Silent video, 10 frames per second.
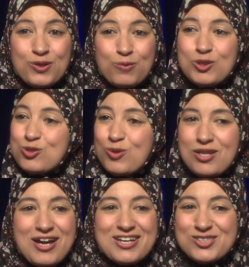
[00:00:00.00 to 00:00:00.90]
we do a
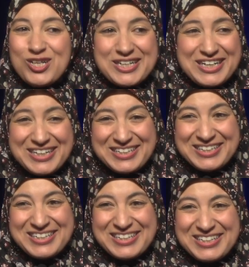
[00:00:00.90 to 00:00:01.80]
lot of talking.
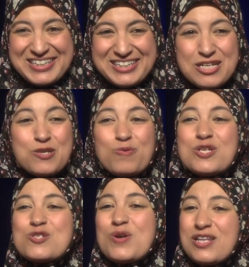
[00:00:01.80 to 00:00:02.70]
We
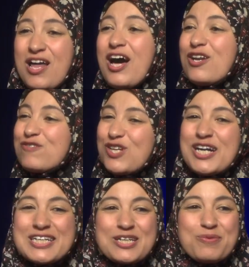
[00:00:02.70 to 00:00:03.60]
do a lot of
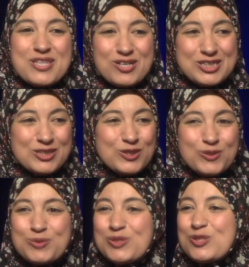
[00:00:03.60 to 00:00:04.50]
talking with our
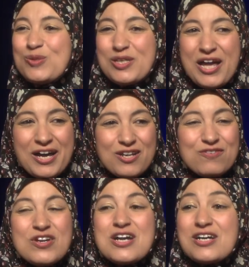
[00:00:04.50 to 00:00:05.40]
children. We do a lot
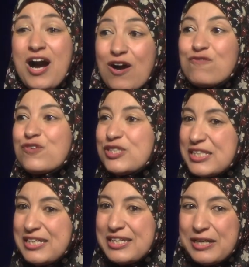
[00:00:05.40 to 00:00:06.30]
of
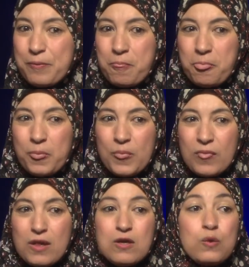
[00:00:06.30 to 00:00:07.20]
conversating
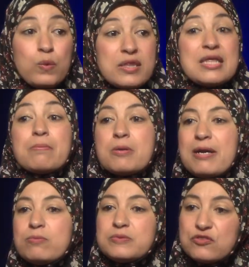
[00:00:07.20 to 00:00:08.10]
with them
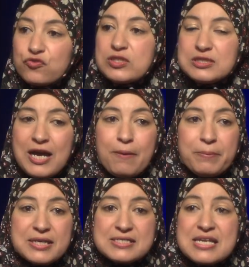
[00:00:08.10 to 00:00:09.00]
about different
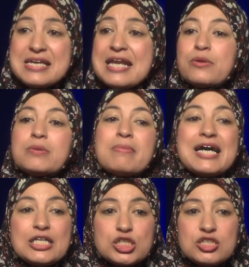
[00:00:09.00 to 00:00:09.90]
topics. Now
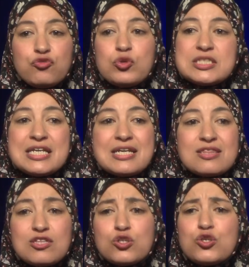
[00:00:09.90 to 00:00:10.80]
imagine if we
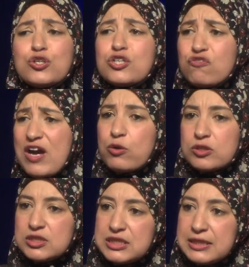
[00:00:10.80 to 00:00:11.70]
take the good of our
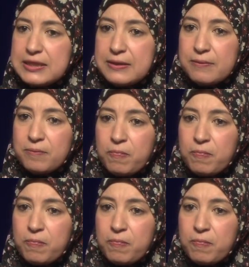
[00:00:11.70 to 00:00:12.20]
deen,